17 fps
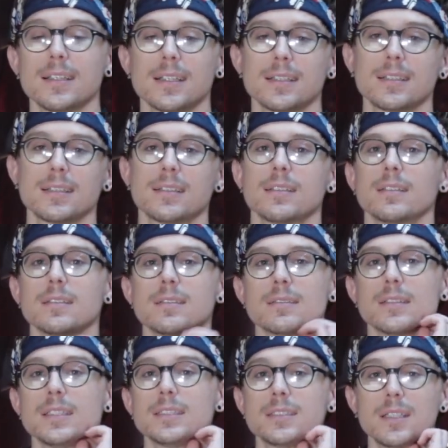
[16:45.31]
Like,
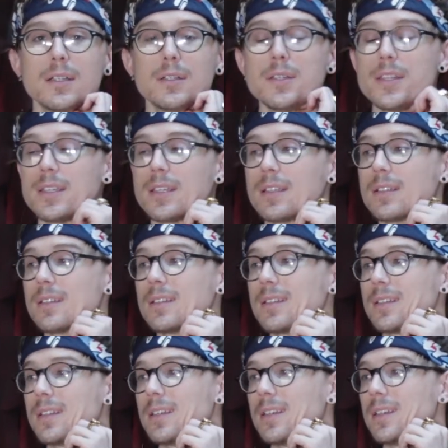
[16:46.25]
let's go
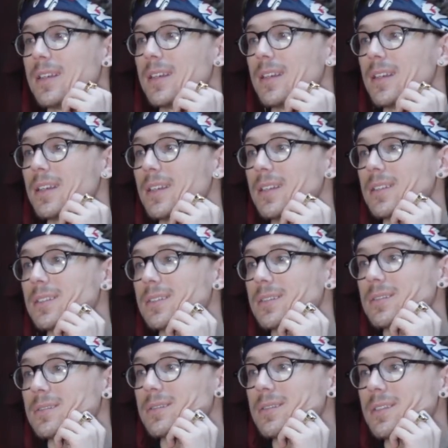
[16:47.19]
then.
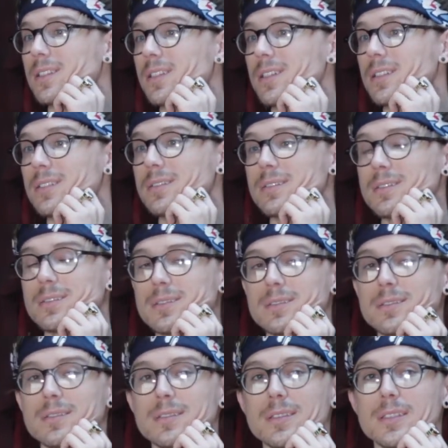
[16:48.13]
You know?
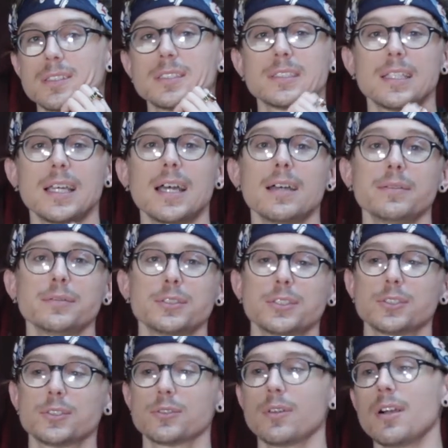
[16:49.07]
The staff
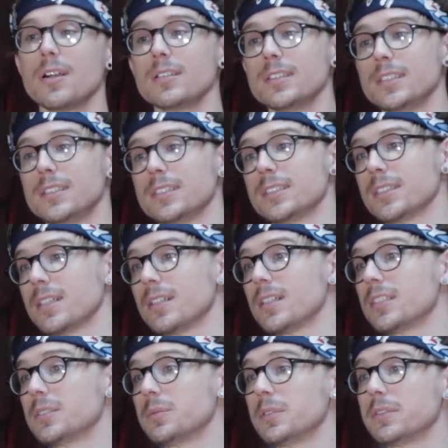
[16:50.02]
strongly
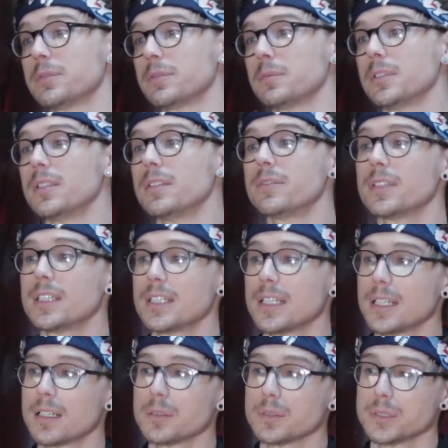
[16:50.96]
discouraged me from
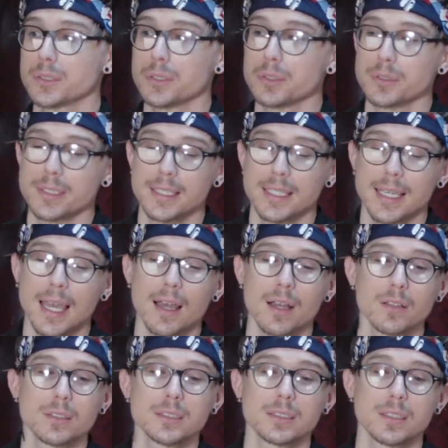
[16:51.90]
leaving, and I was told
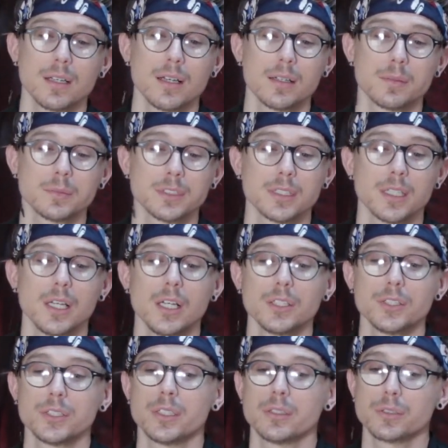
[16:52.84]
countless times
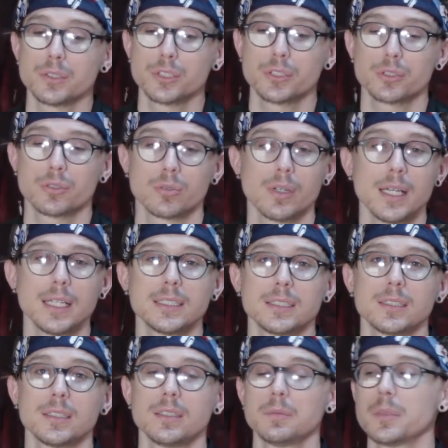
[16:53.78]
to go straight
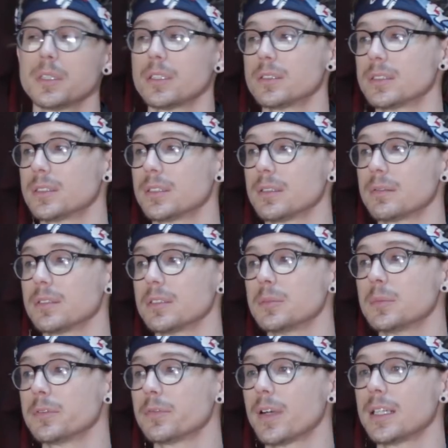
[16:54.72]
to the emergency
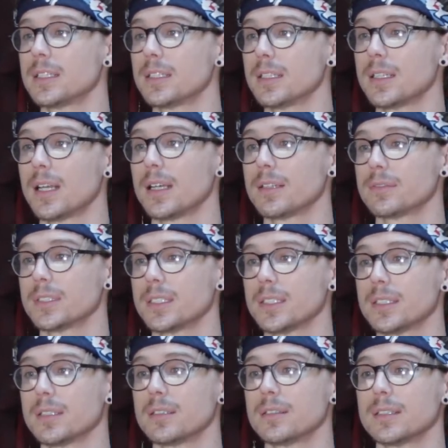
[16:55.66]
room if I did have to
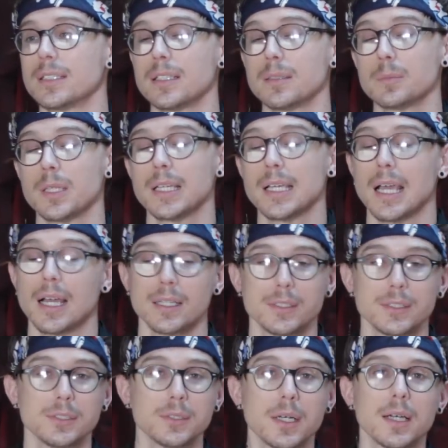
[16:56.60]
go. And I'm like, I
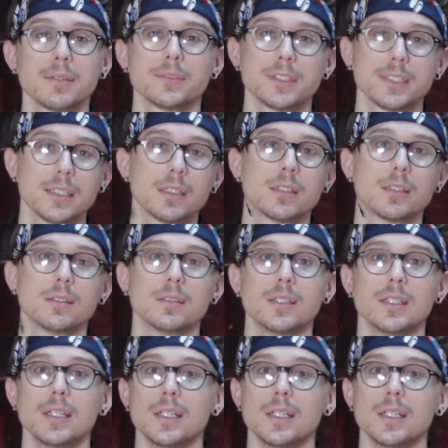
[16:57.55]
do have to go.